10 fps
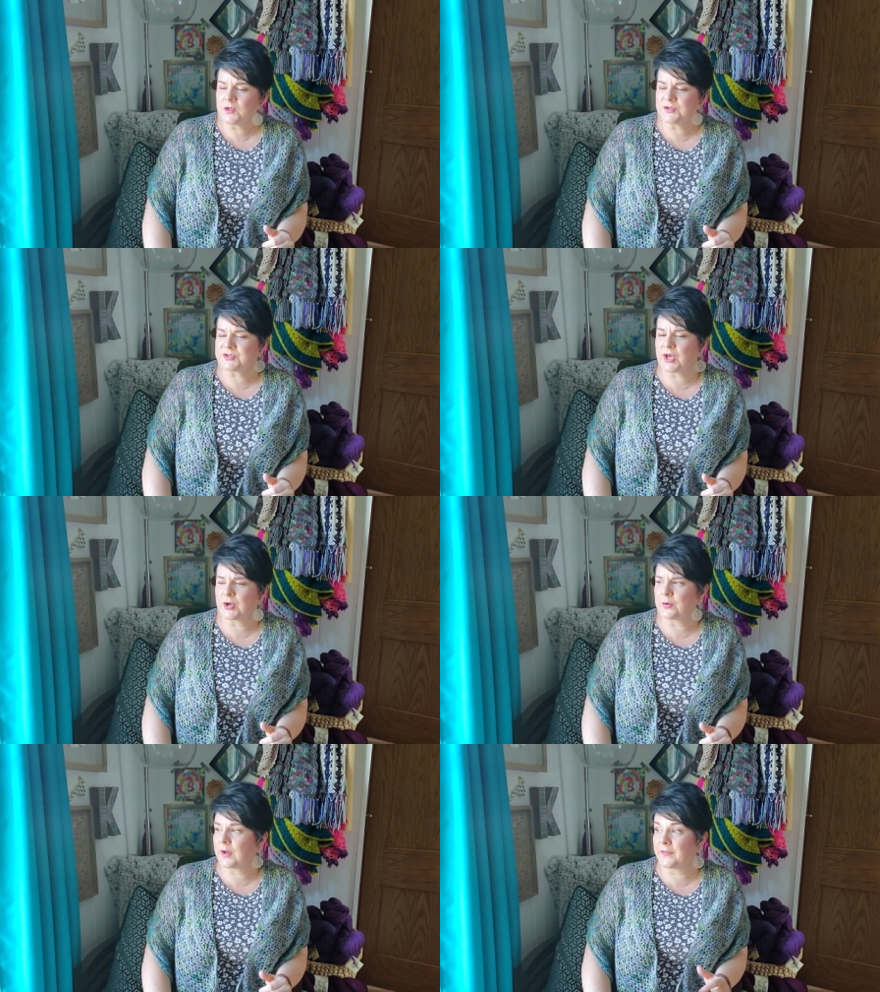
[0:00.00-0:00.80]

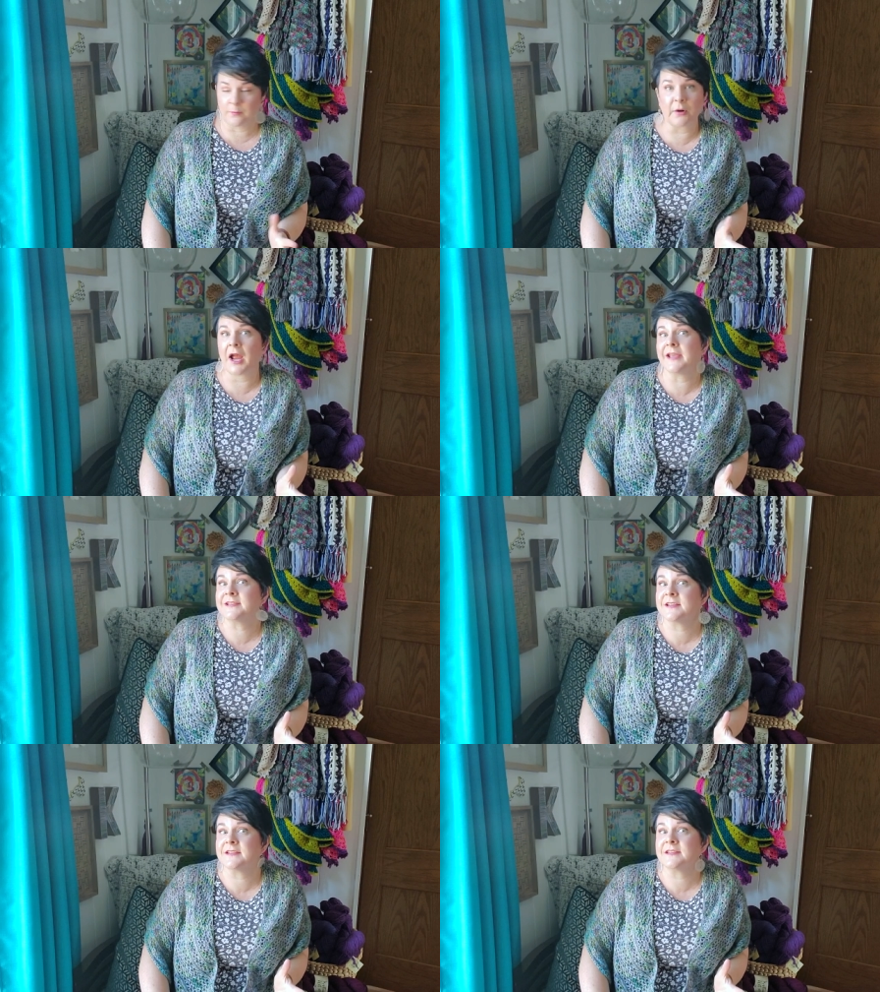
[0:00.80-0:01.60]
So and the
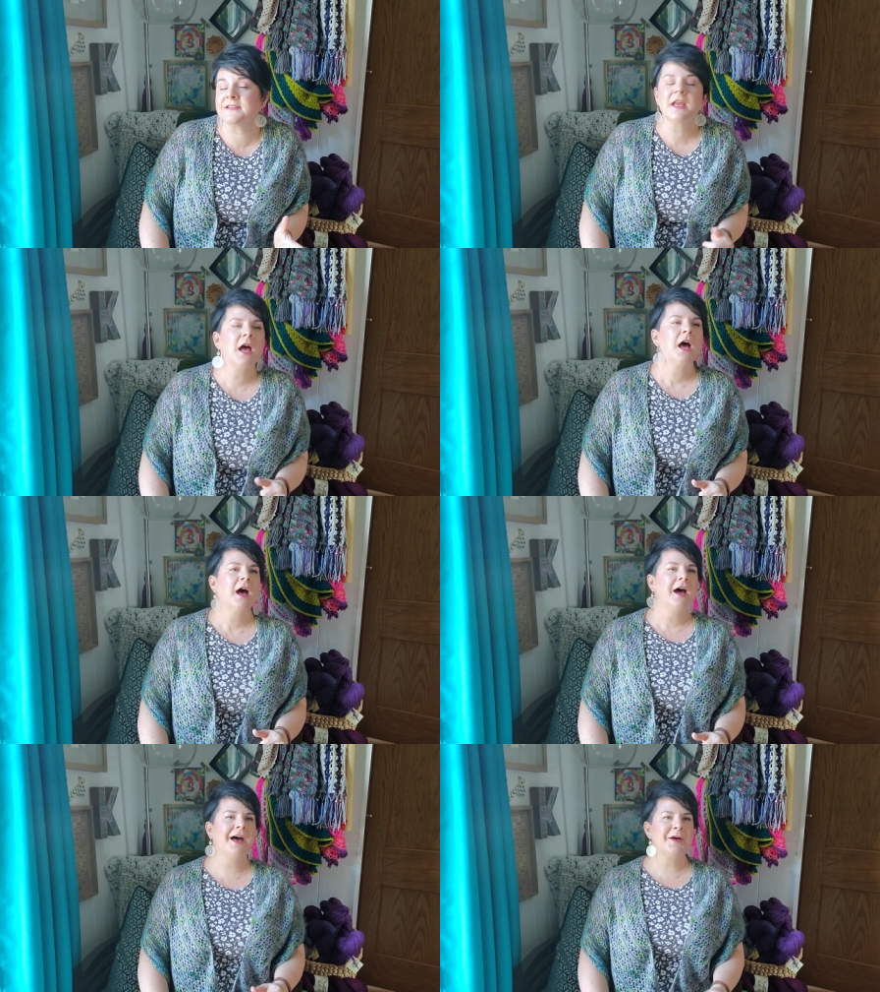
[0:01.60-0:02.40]
prizes.
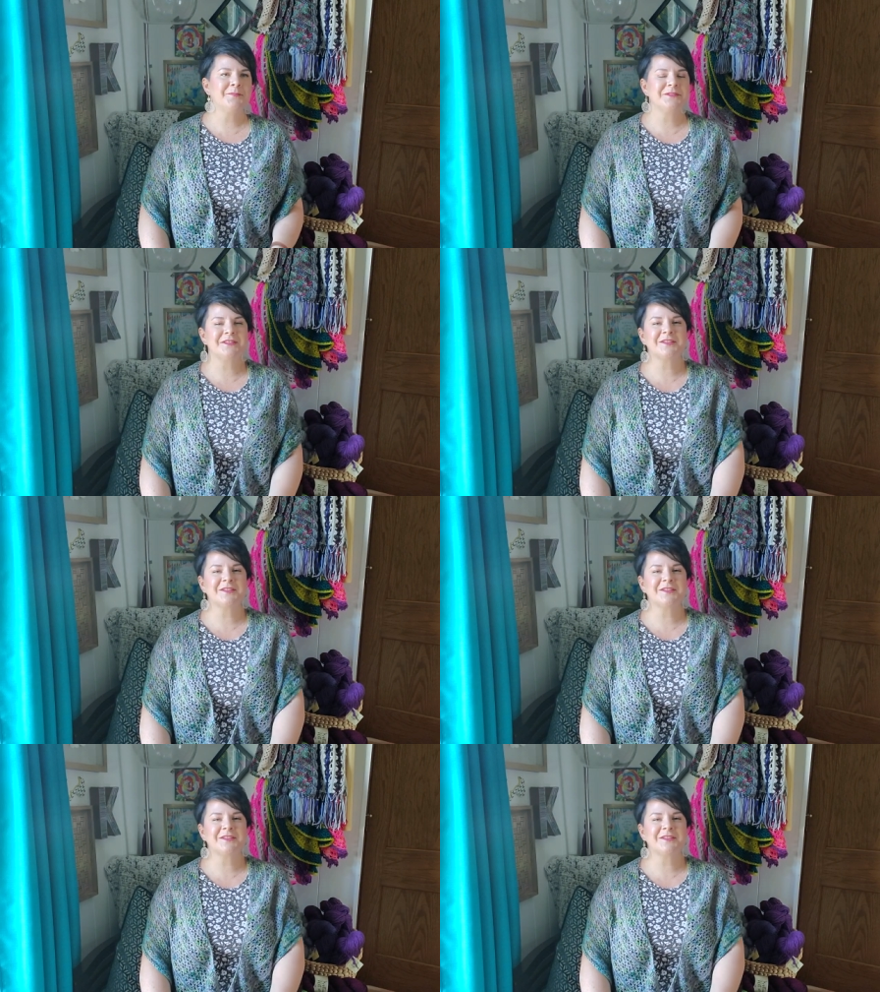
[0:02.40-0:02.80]
Um,